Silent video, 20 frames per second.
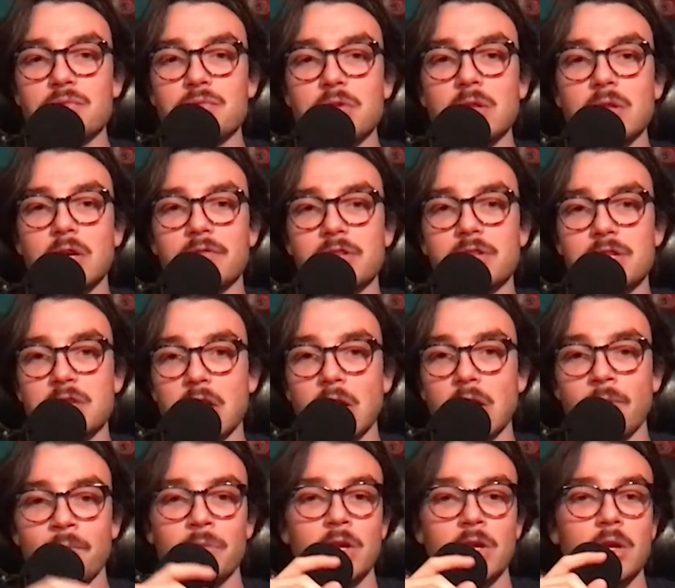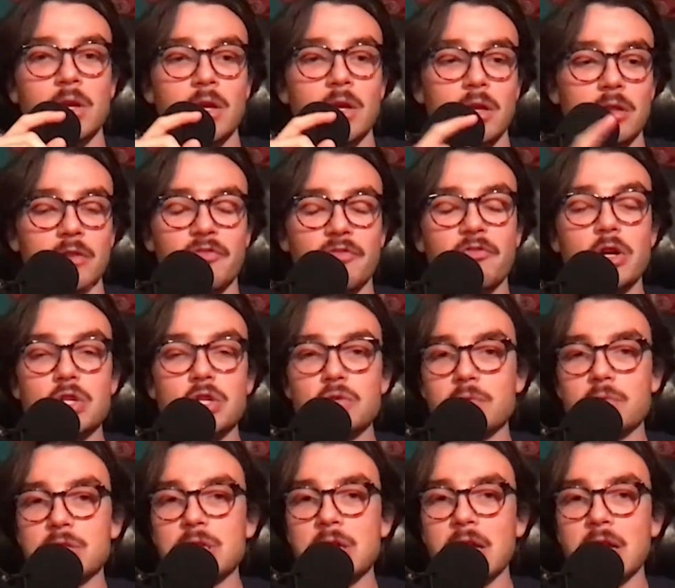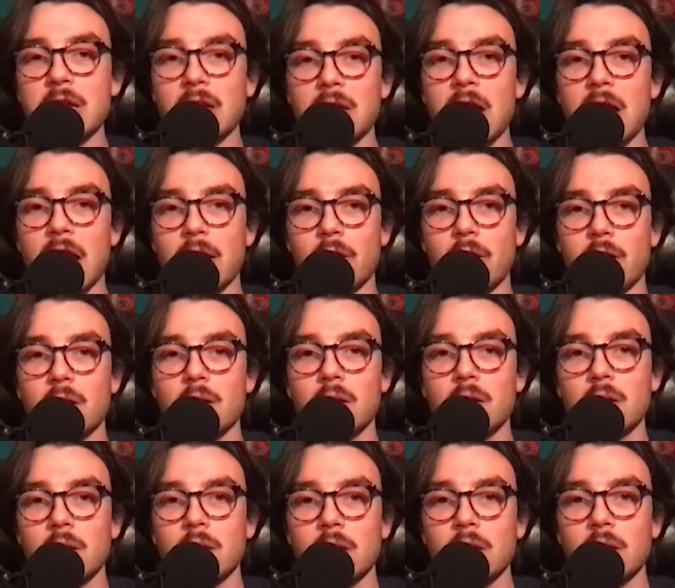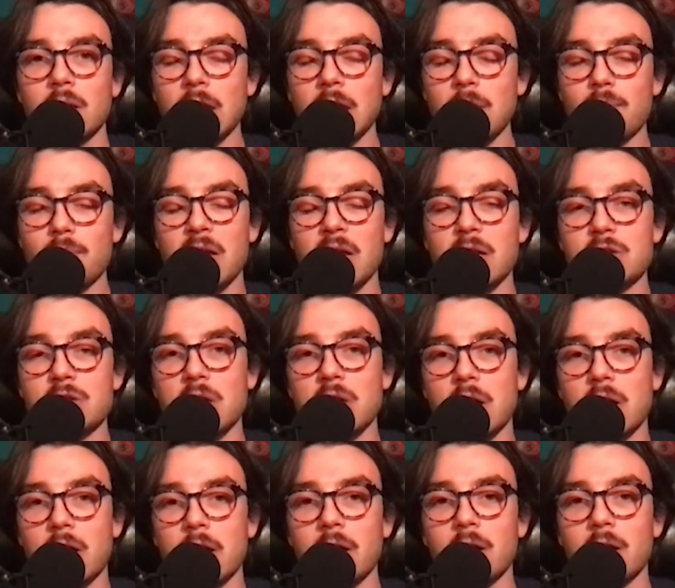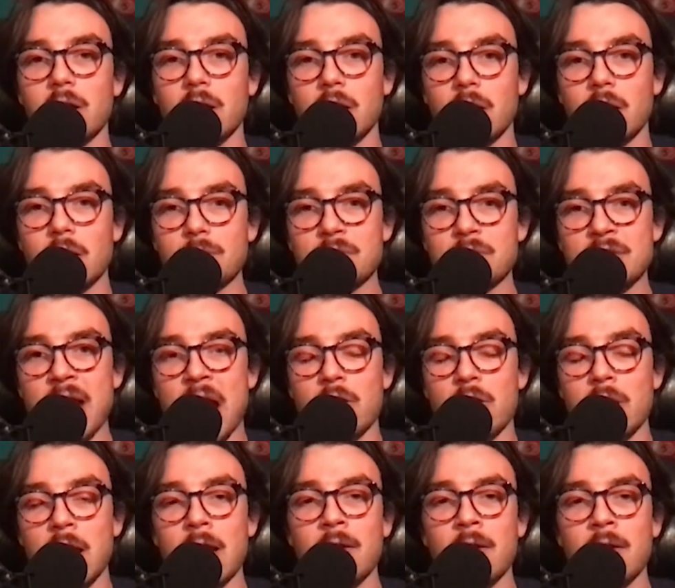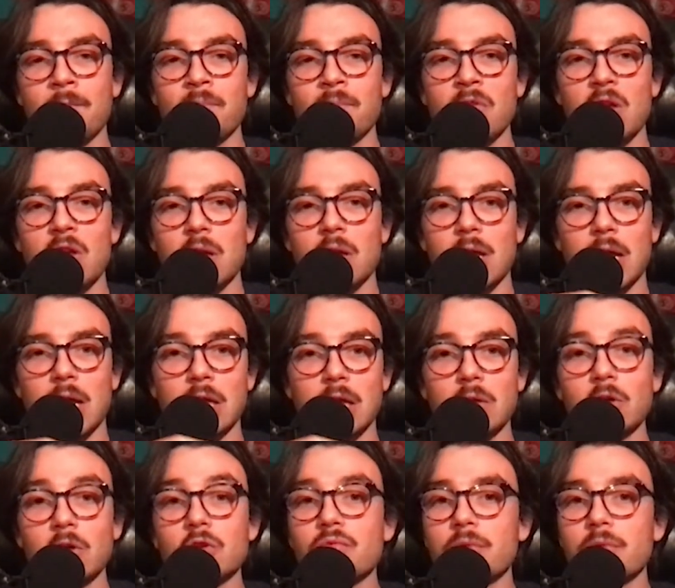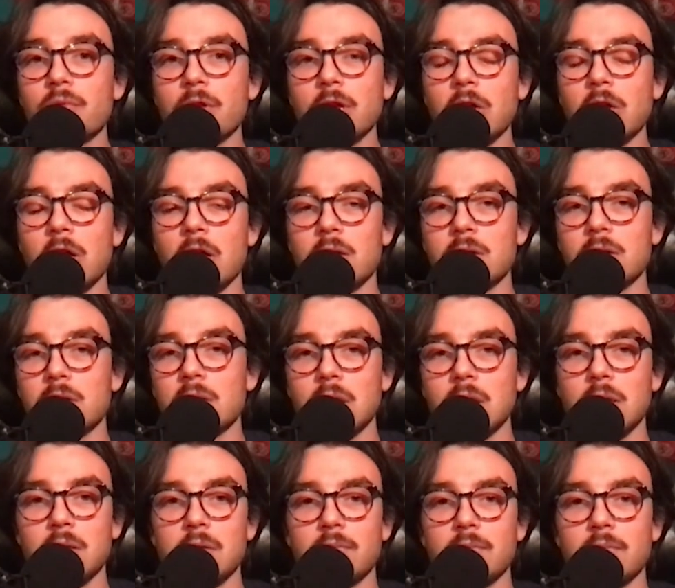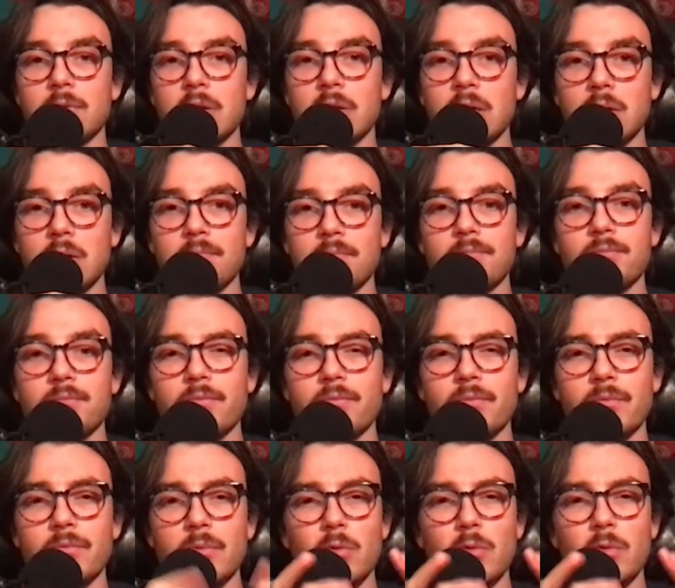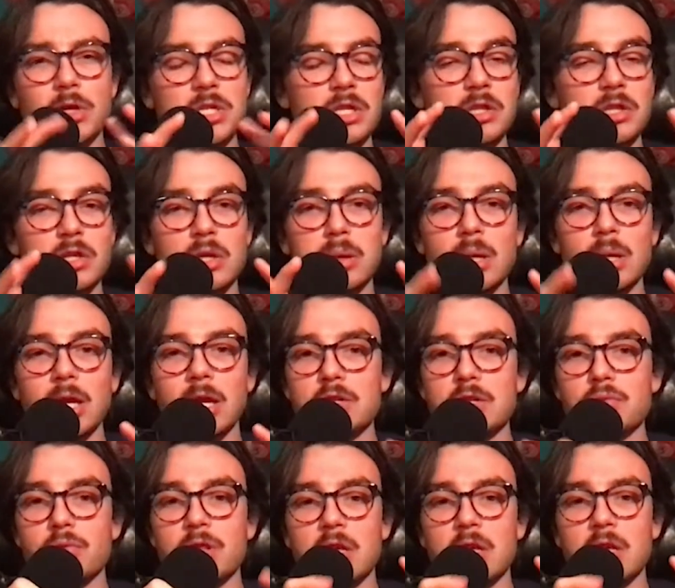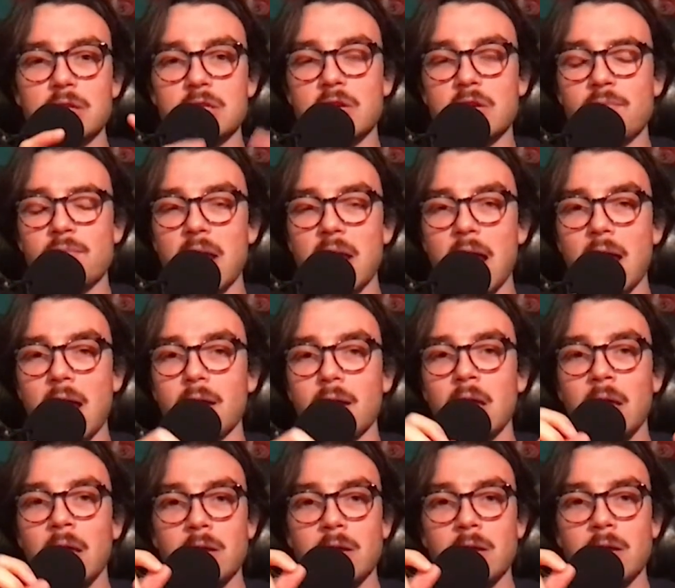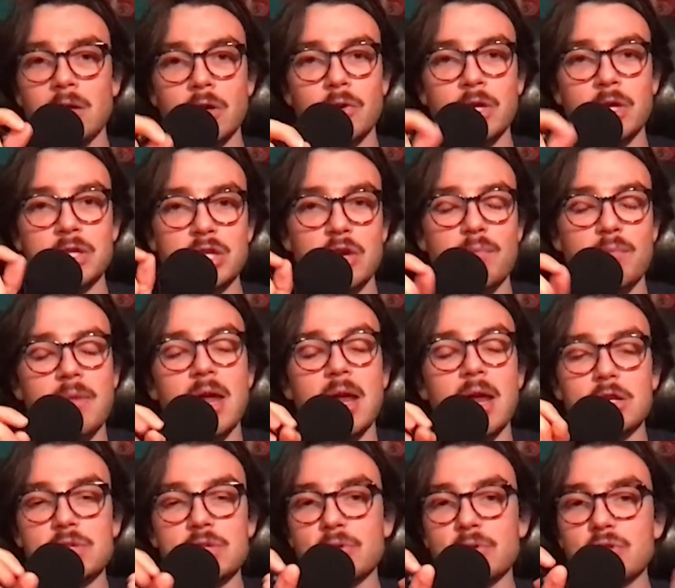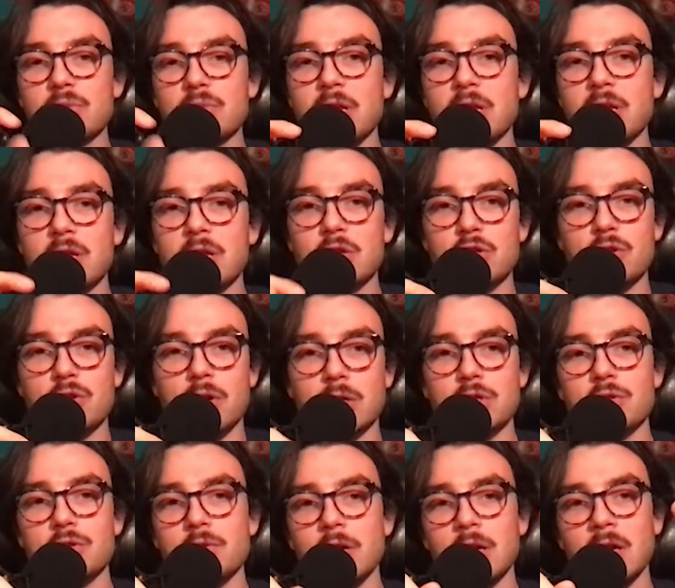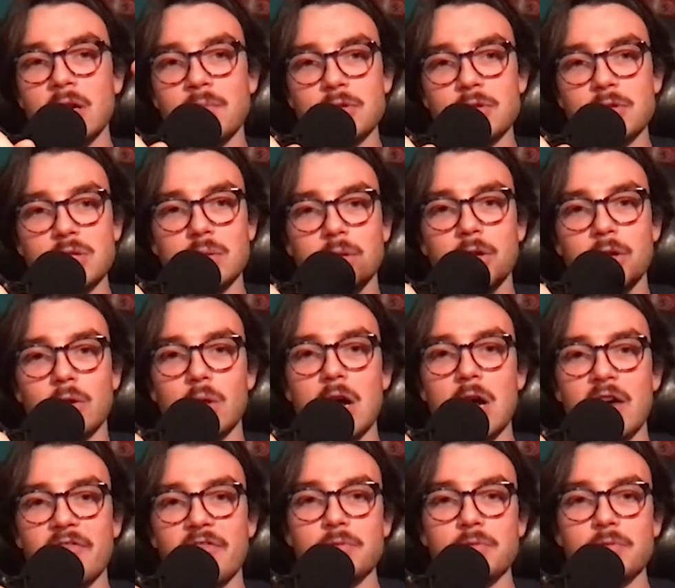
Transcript: we love to see the first was nick neidert he pitched on um, Saturday, and he looked really good. He he wasn't the cleanest with his command. You know, his command is supposed to be his strong suit, and he was a little off. He